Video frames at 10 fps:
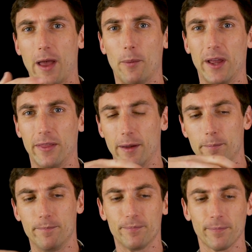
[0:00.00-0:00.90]
That way
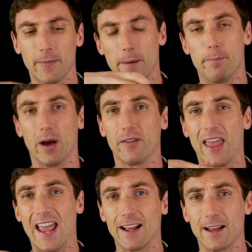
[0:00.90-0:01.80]
the butt of
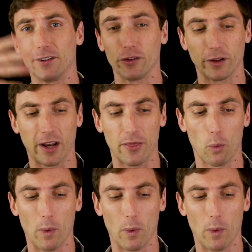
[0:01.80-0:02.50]
the handgun doesn't get in